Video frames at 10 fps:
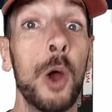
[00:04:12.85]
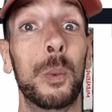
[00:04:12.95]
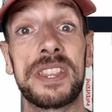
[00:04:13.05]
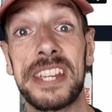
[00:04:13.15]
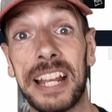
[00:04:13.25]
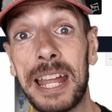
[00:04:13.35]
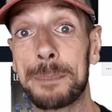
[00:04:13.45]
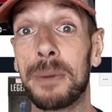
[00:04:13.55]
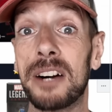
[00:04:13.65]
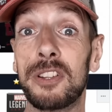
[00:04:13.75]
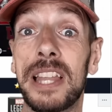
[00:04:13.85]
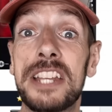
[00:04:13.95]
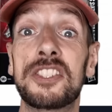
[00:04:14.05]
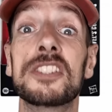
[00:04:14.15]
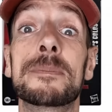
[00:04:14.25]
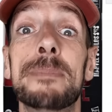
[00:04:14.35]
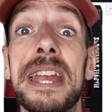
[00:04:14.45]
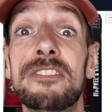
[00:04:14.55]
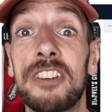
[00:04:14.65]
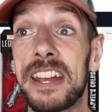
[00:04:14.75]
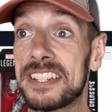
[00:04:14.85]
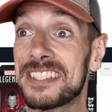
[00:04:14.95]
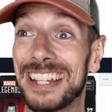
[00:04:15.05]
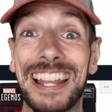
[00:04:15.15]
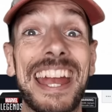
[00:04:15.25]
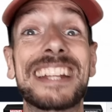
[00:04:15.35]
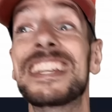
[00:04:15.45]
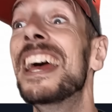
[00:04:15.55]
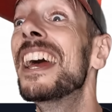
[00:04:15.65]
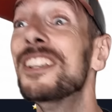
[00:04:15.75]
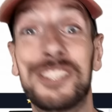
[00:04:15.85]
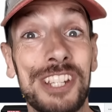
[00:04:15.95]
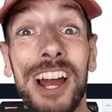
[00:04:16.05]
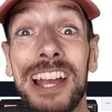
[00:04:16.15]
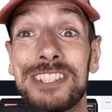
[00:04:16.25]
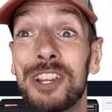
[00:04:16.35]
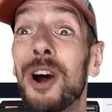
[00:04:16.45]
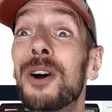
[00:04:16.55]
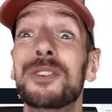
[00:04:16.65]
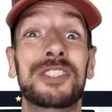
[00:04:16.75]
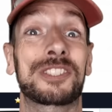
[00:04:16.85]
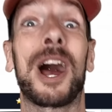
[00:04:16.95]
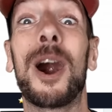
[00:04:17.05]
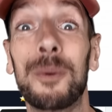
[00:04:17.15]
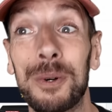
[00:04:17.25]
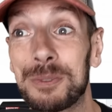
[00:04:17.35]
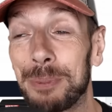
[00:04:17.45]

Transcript: Whether you collect Marvel Legends, Mafex, Select, G.I. Joe, Star Wars